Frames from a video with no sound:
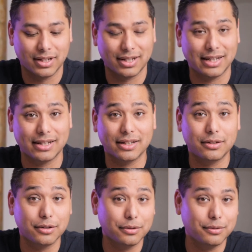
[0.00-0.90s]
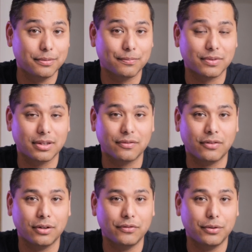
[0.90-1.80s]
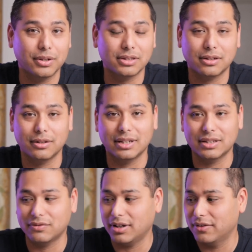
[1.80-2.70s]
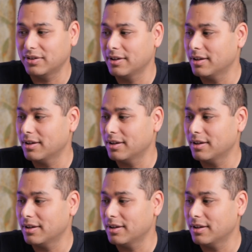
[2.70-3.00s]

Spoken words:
connecting to the follow focus on the S5.